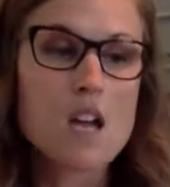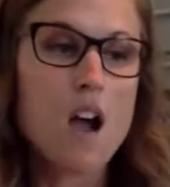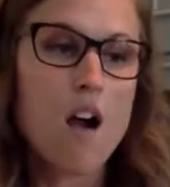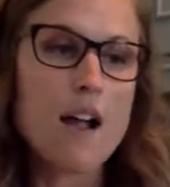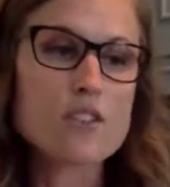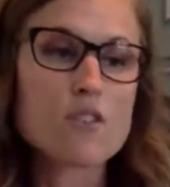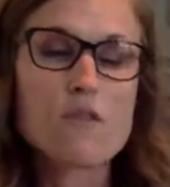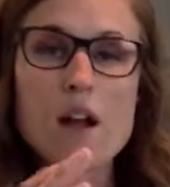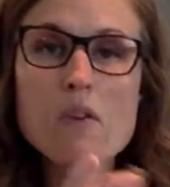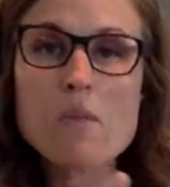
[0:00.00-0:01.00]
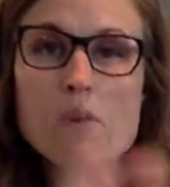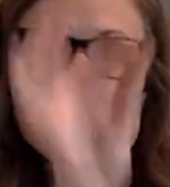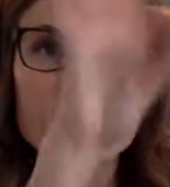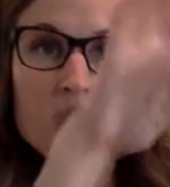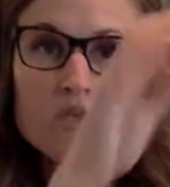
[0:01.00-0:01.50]
All right, so if I were to
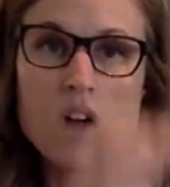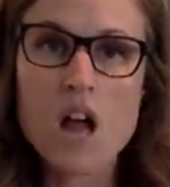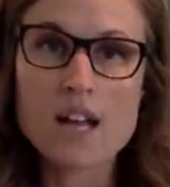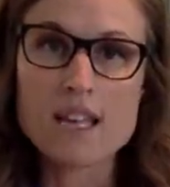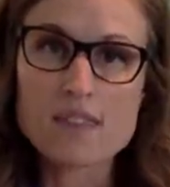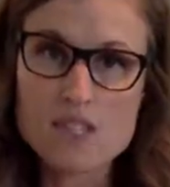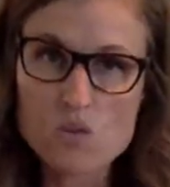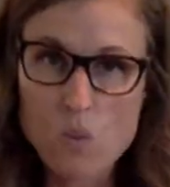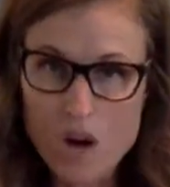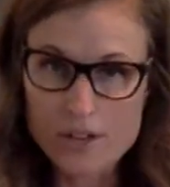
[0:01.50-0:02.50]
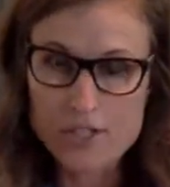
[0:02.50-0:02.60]
put this rock in this water,